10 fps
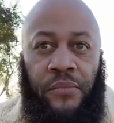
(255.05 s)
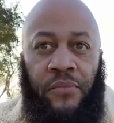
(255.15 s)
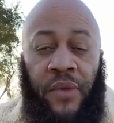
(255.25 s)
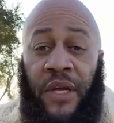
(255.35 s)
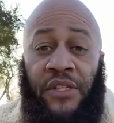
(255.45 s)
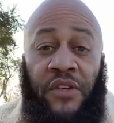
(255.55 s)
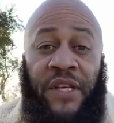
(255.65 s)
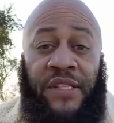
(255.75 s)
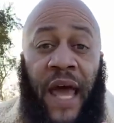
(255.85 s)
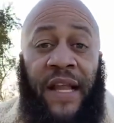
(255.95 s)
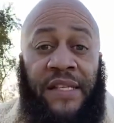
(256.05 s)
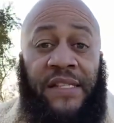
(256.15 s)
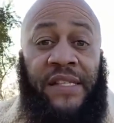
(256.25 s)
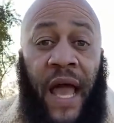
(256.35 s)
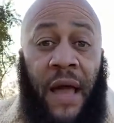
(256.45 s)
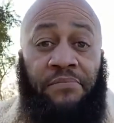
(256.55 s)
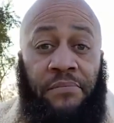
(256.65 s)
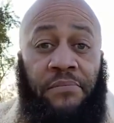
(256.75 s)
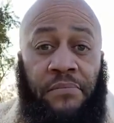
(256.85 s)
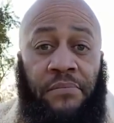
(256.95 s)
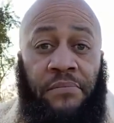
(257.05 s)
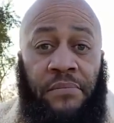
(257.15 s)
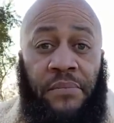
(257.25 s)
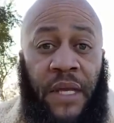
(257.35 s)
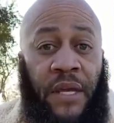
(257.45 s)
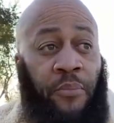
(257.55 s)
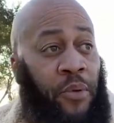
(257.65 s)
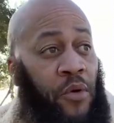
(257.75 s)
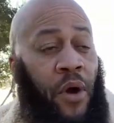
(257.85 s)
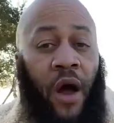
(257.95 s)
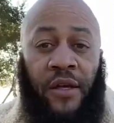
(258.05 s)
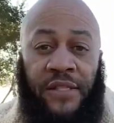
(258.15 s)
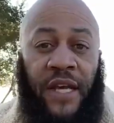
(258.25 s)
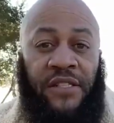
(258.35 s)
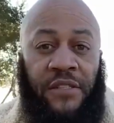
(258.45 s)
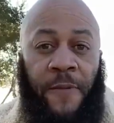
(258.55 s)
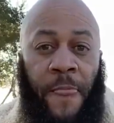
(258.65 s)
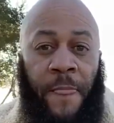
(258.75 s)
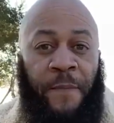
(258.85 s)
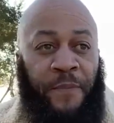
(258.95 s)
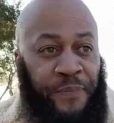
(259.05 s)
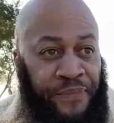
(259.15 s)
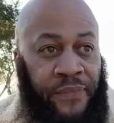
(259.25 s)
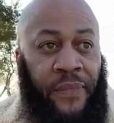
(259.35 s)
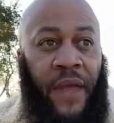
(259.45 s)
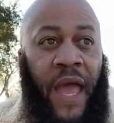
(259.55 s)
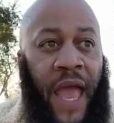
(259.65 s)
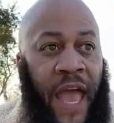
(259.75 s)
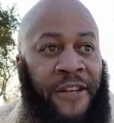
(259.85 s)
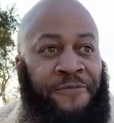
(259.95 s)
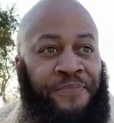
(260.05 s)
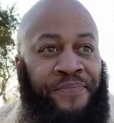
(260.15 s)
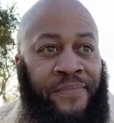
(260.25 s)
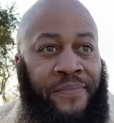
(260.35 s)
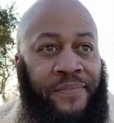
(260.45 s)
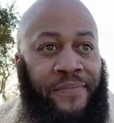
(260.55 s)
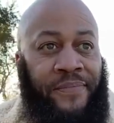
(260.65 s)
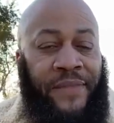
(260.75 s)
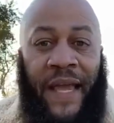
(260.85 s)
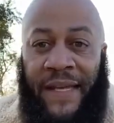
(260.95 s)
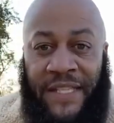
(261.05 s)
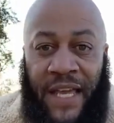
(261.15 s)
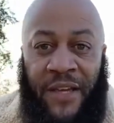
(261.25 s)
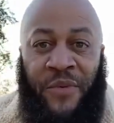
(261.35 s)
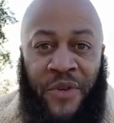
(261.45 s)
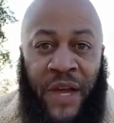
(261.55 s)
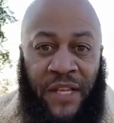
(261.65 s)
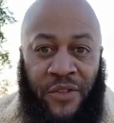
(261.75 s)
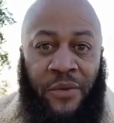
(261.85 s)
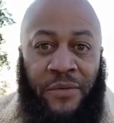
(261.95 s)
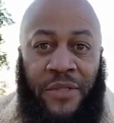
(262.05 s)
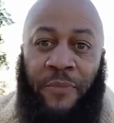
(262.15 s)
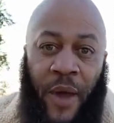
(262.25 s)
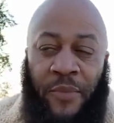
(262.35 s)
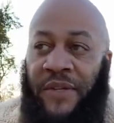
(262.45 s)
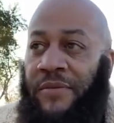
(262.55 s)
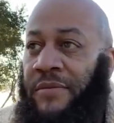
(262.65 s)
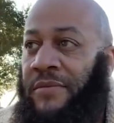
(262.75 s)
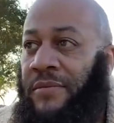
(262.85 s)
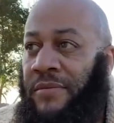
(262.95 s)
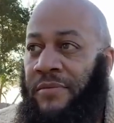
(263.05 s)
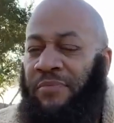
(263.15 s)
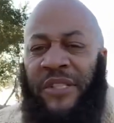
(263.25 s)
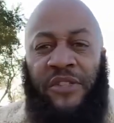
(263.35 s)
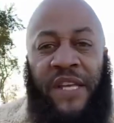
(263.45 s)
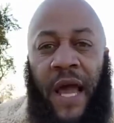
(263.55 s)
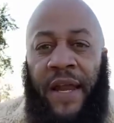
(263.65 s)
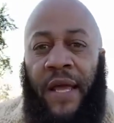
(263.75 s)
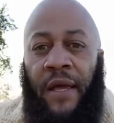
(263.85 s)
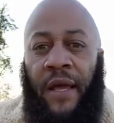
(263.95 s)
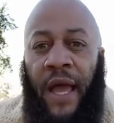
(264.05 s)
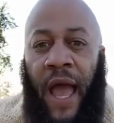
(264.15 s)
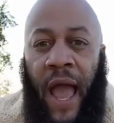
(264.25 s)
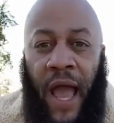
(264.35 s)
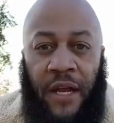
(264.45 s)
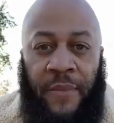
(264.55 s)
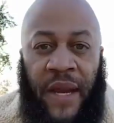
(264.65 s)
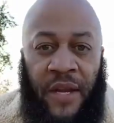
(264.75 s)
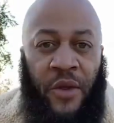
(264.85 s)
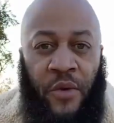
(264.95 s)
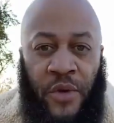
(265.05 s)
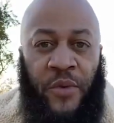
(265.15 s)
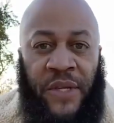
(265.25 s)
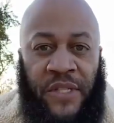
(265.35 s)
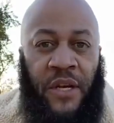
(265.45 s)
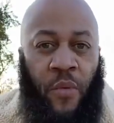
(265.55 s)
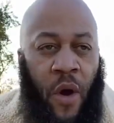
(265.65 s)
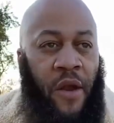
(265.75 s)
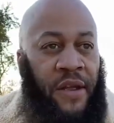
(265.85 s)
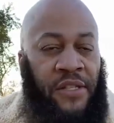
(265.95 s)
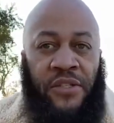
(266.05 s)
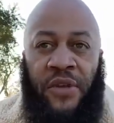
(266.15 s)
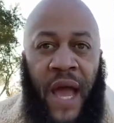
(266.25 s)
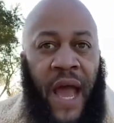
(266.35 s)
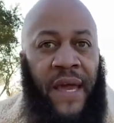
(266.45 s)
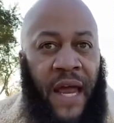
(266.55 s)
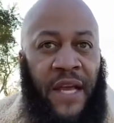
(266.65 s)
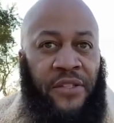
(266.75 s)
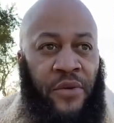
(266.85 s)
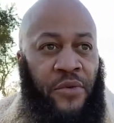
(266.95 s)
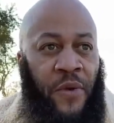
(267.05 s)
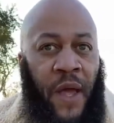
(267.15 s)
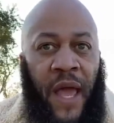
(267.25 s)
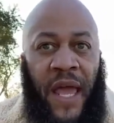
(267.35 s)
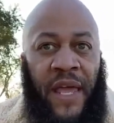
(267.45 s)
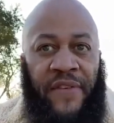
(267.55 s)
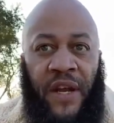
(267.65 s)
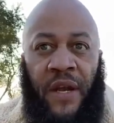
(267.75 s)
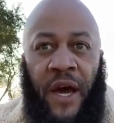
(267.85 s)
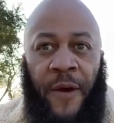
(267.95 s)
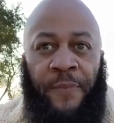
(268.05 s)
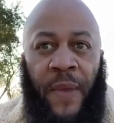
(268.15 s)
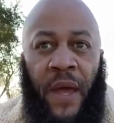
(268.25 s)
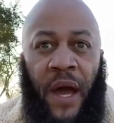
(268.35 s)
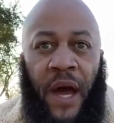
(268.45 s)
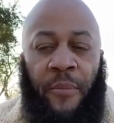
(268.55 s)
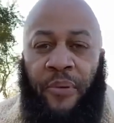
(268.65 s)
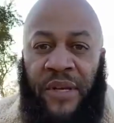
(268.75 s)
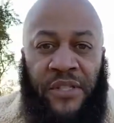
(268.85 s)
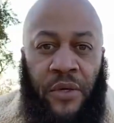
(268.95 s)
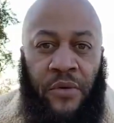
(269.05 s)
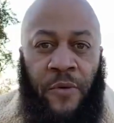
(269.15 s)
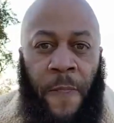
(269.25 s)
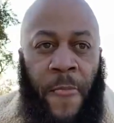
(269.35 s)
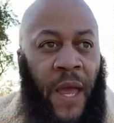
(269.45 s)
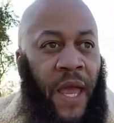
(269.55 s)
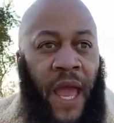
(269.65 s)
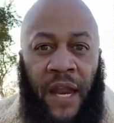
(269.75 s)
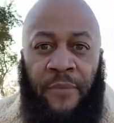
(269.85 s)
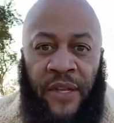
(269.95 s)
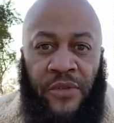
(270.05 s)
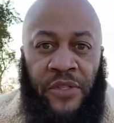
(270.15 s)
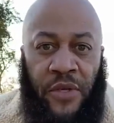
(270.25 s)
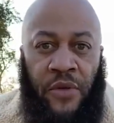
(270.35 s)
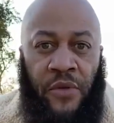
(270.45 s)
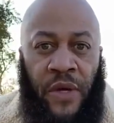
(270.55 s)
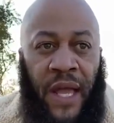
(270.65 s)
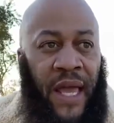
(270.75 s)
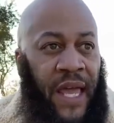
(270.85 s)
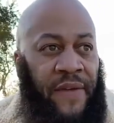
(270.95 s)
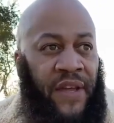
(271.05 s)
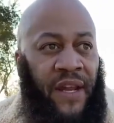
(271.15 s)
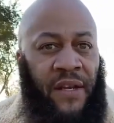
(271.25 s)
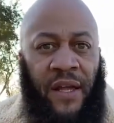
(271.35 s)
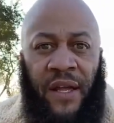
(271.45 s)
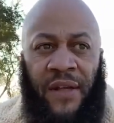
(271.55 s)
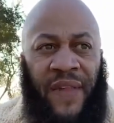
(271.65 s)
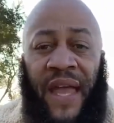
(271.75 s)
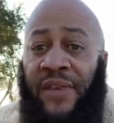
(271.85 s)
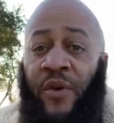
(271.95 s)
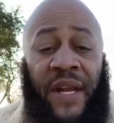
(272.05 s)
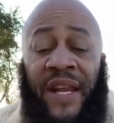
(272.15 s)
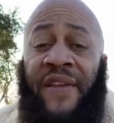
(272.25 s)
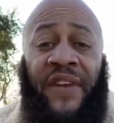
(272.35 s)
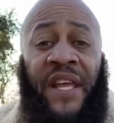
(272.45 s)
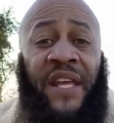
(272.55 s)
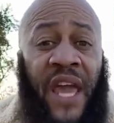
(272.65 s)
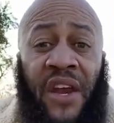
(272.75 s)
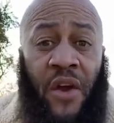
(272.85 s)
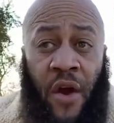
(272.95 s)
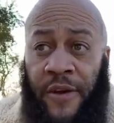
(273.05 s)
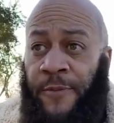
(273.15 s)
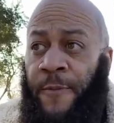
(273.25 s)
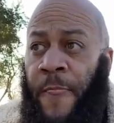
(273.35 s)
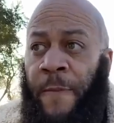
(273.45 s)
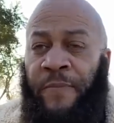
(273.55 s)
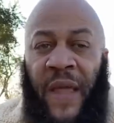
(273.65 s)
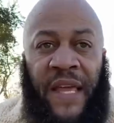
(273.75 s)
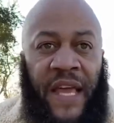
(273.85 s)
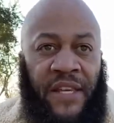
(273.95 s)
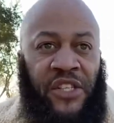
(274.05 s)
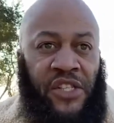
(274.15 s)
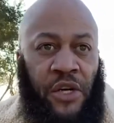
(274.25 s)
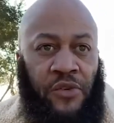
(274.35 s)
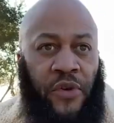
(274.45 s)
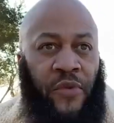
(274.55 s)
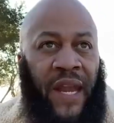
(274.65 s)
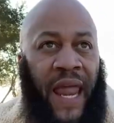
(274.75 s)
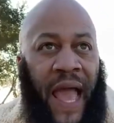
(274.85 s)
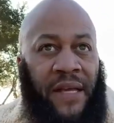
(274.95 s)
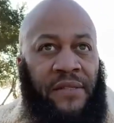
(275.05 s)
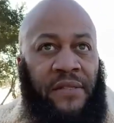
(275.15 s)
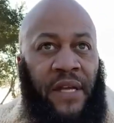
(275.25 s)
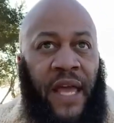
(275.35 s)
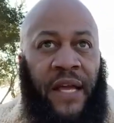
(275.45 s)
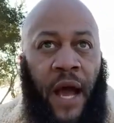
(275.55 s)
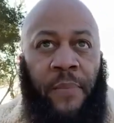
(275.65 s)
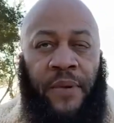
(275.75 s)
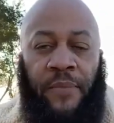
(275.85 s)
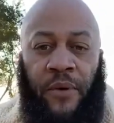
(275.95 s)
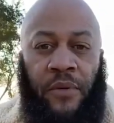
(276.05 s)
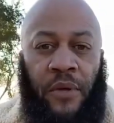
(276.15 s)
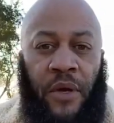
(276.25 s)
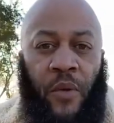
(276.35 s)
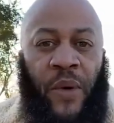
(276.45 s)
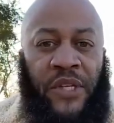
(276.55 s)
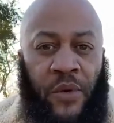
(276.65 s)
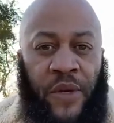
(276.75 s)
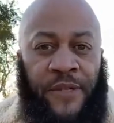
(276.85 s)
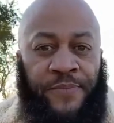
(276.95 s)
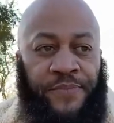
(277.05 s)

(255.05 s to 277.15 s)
Because you decided to stop in the blue collar section at 18 when you got your diploma. But you see how they acclimated you into the water in junior high and high school, even in preschool, elementary school, they do it even in kindergarten. They get the children relaxed and comfortable with doing